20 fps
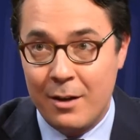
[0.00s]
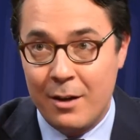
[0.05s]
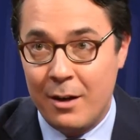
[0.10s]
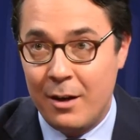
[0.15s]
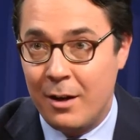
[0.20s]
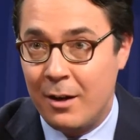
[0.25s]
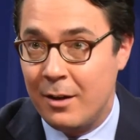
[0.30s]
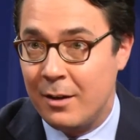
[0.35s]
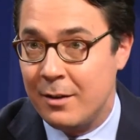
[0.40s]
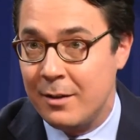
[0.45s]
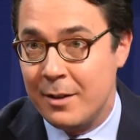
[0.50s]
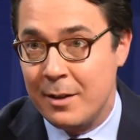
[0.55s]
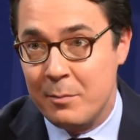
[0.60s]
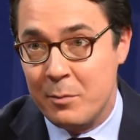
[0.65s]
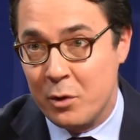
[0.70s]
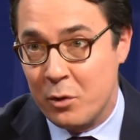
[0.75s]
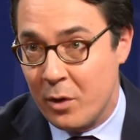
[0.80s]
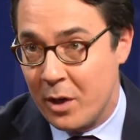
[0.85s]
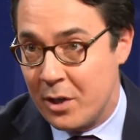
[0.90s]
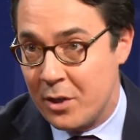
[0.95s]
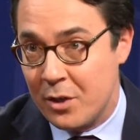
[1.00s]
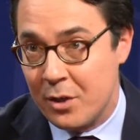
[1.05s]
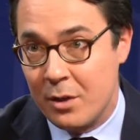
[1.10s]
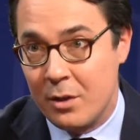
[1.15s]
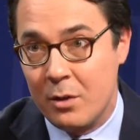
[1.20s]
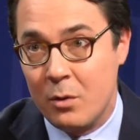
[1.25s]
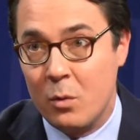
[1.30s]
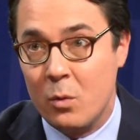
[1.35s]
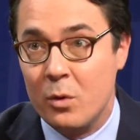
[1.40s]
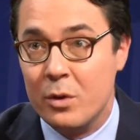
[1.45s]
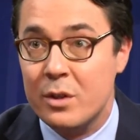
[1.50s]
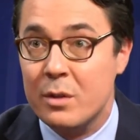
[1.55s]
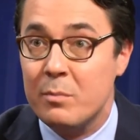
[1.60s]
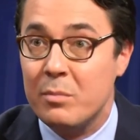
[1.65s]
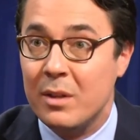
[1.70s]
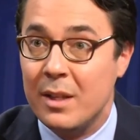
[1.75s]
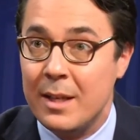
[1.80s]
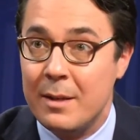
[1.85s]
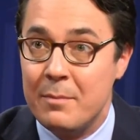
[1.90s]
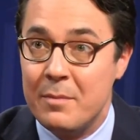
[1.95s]
on immigration or to
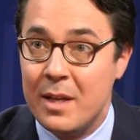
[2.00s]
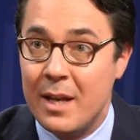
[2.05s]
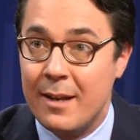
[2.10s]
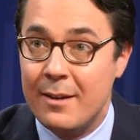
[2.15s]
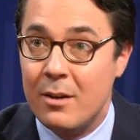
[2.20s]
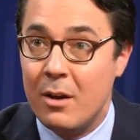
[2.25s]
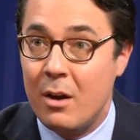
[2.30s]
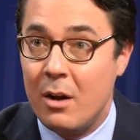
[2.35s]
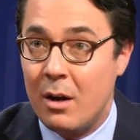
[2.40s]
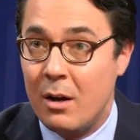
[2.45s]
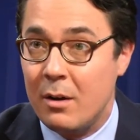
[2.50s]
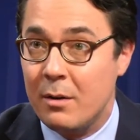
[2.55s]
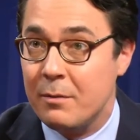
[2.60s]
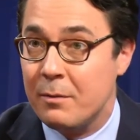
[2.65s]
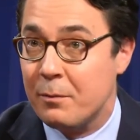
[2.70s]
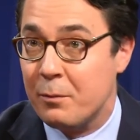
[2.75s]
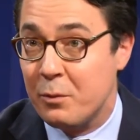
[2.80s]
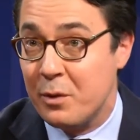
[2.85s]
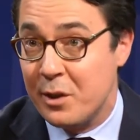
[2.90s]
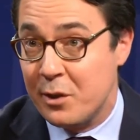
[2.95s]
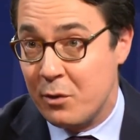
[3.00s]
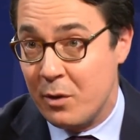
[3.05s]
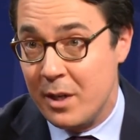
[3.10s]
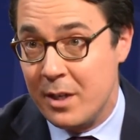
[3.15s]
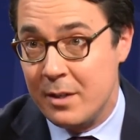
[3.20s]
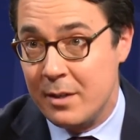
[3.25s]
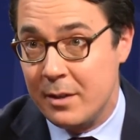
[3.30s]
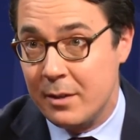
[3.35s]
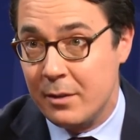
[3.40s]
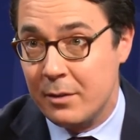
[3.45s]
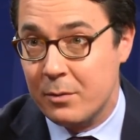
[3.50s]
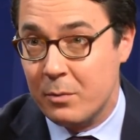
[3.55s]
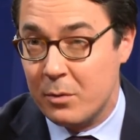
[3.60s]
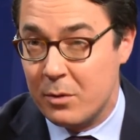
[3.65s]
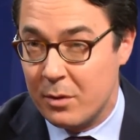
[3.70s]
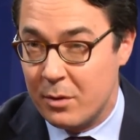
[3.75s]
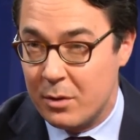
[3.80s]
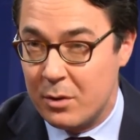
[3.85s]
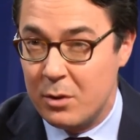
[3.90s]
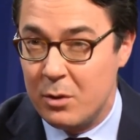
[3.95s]
blame that on free trade deals,
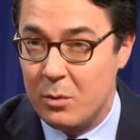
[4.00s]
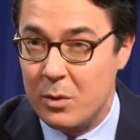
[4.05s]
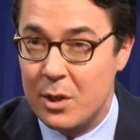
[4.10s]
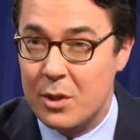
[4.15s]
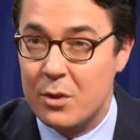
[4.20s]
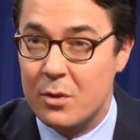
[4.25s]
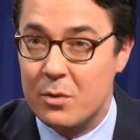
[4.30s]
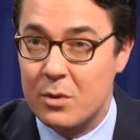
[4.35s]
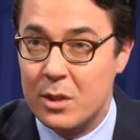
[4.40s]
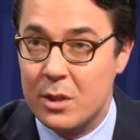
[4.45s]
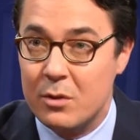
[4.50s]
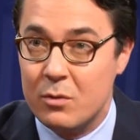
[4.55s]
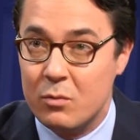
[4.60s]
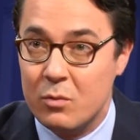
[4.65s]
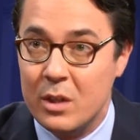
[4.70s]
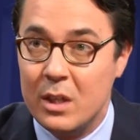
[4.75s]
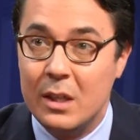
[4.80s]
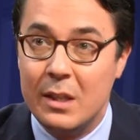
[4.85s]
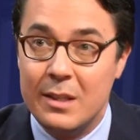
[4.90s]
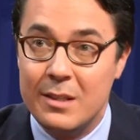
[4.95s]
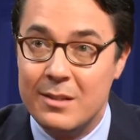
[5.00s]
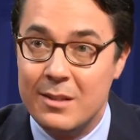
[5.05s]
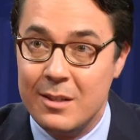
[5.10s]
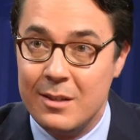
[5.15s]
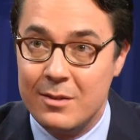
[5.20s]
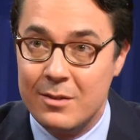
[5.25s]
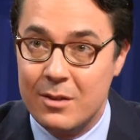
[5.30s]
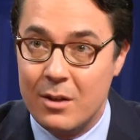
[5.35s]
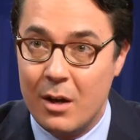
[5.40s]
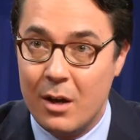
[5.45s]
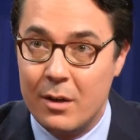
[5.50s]
which are the two issues he's really seized